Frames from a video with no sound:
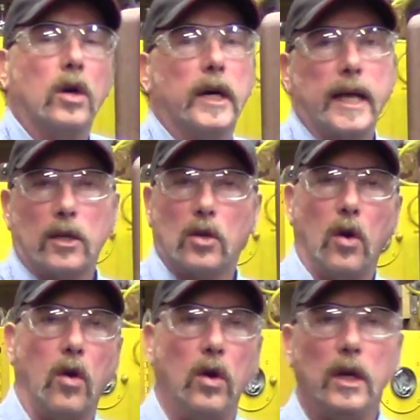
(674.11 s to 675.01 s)
let
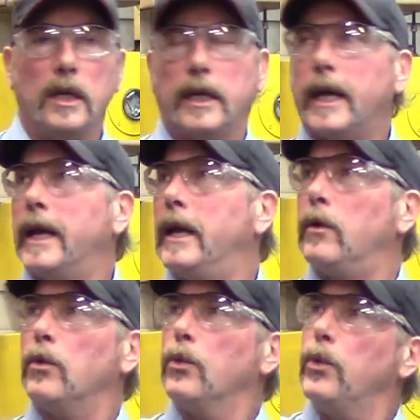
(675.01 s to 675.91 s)
go, and it
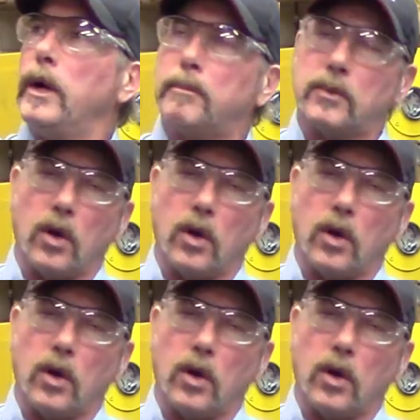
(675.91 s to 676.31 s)
ripped